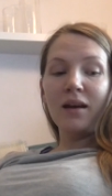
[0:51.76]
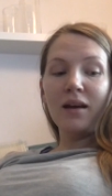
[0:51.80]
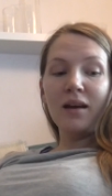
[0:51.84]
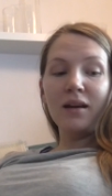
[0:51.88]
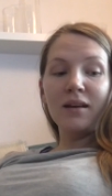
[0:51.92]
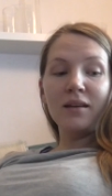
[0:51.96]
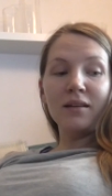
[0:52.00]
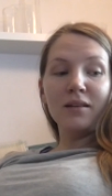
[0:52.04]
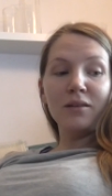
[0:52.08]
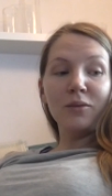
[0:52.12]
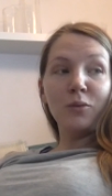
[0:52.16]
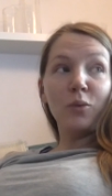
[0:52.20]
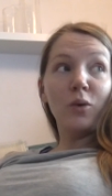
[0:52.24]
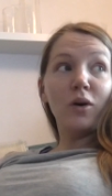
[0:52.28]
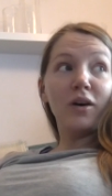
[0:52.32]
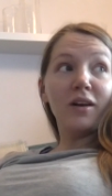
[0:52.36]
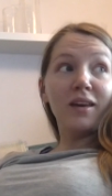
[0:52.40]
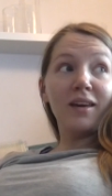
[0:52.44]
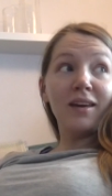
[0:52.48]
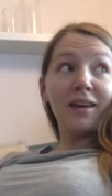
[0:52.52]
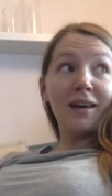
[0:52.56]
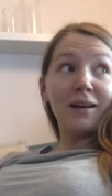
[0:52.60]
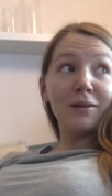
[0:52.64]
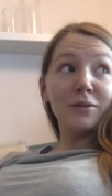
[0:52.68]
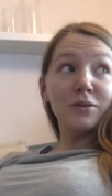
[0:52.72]
And
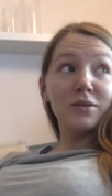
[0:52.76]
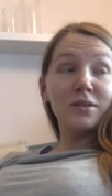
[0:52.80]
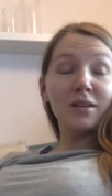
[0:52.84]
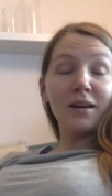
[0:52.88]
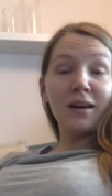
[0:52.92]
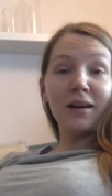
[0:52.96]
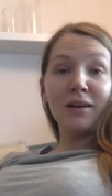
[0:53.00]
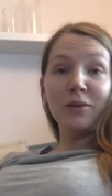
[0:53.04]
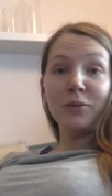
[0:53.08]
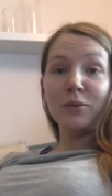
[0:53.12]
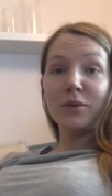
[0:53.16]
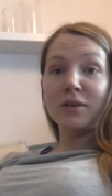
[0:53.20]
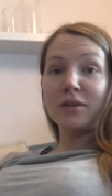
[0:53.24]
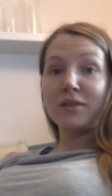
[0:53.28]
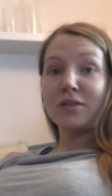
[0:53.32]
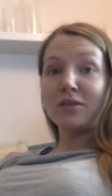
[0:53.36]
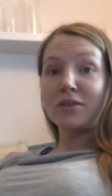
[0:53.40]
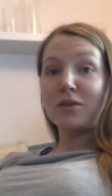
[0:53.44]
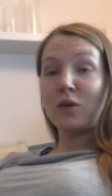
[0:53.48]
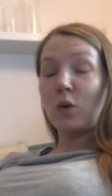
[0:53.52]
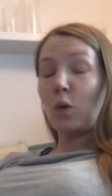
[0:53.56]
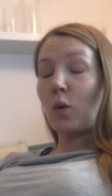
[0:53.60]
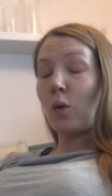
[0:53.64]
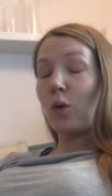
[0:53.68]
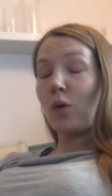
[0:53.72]
walking outside was
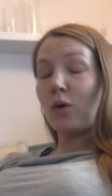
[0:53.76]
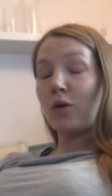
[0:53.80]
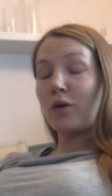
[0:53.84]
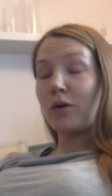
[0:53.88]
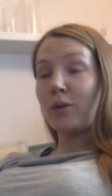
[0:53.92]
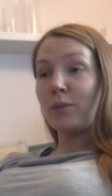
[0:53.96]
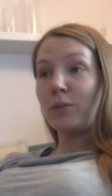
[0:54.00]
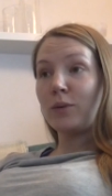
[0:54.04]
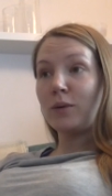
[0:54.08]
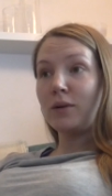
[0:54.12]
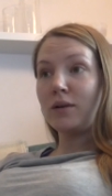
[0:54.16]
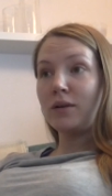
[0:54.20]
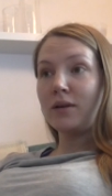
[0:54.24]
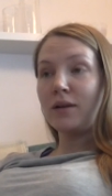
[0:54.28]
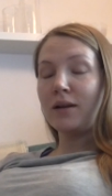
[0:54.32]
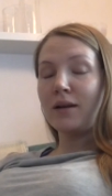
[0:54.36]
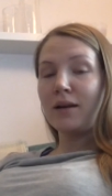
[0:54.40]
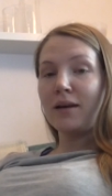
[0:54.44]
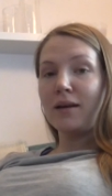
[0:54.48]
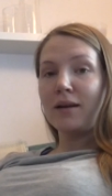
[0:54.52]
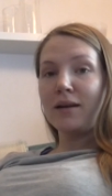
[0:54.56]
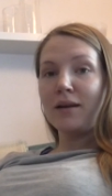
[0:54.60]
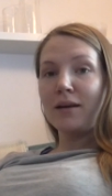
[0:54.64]
horrible